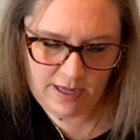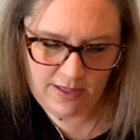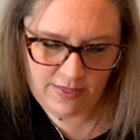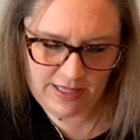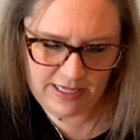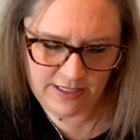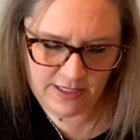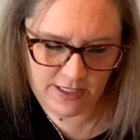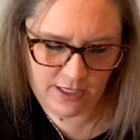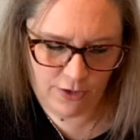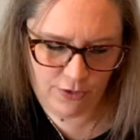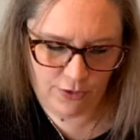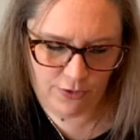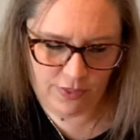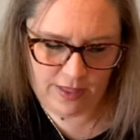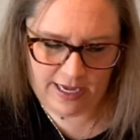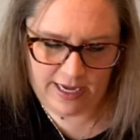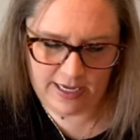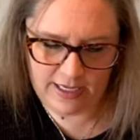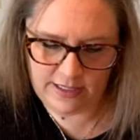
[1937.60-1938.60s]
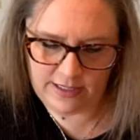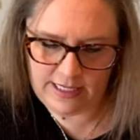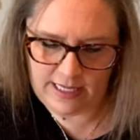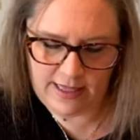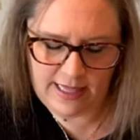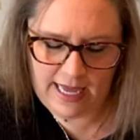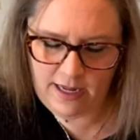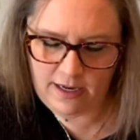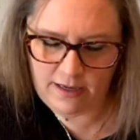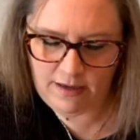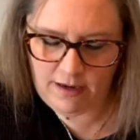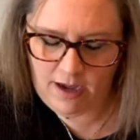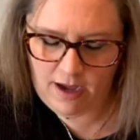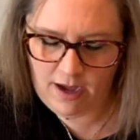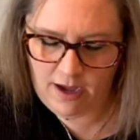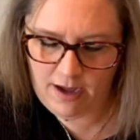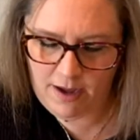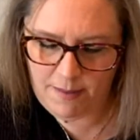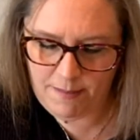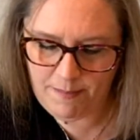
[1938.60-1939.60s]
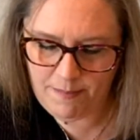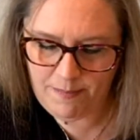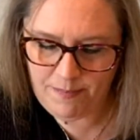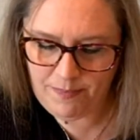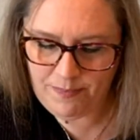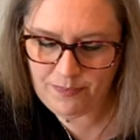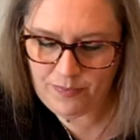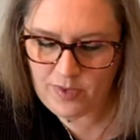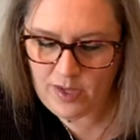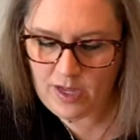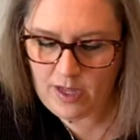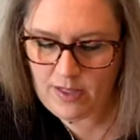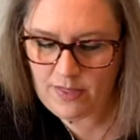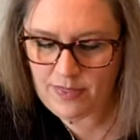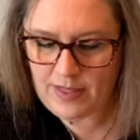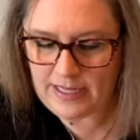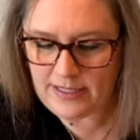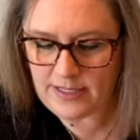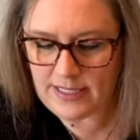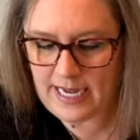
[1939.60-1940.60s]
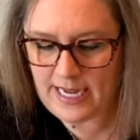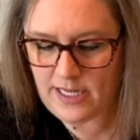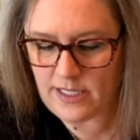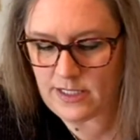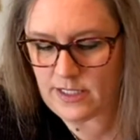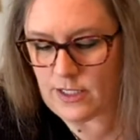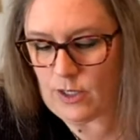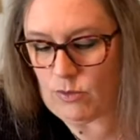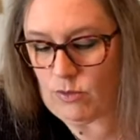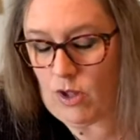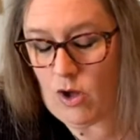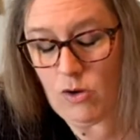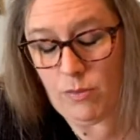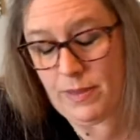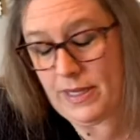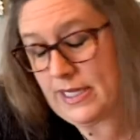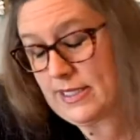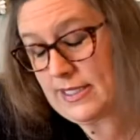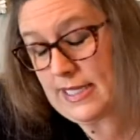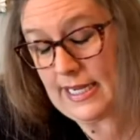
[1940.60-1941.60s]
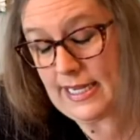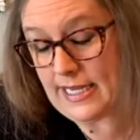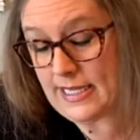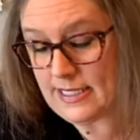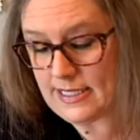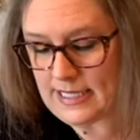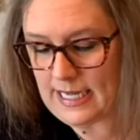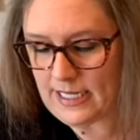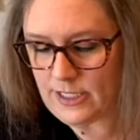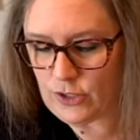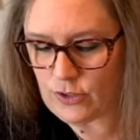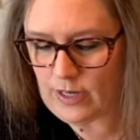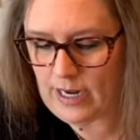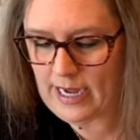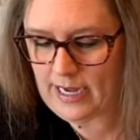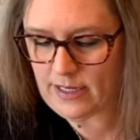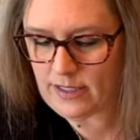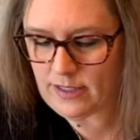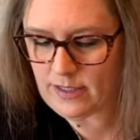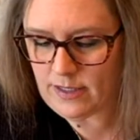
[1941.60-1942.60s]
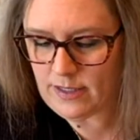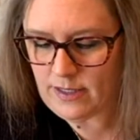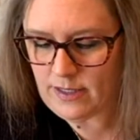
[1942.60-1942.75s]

that's the other thing is that that um, that takes so long because I get sidetracked.